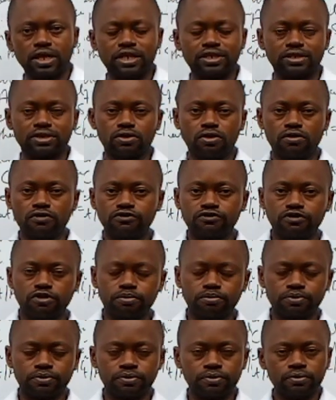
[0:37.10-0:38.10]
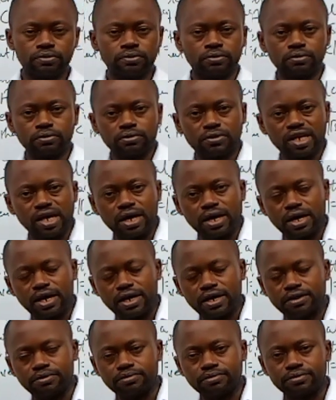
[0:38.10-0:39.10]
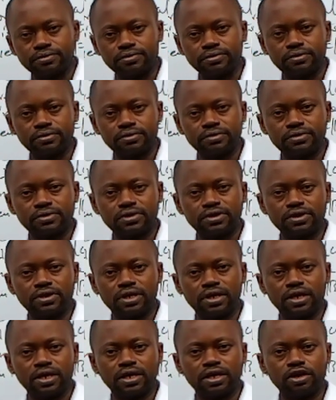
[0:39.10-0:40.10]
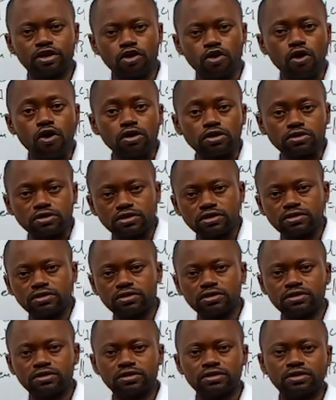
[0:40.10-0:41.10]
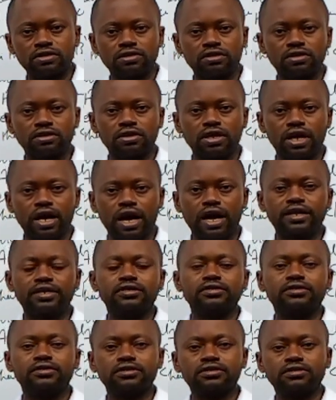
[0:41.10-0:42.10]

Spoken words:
that come from a chord and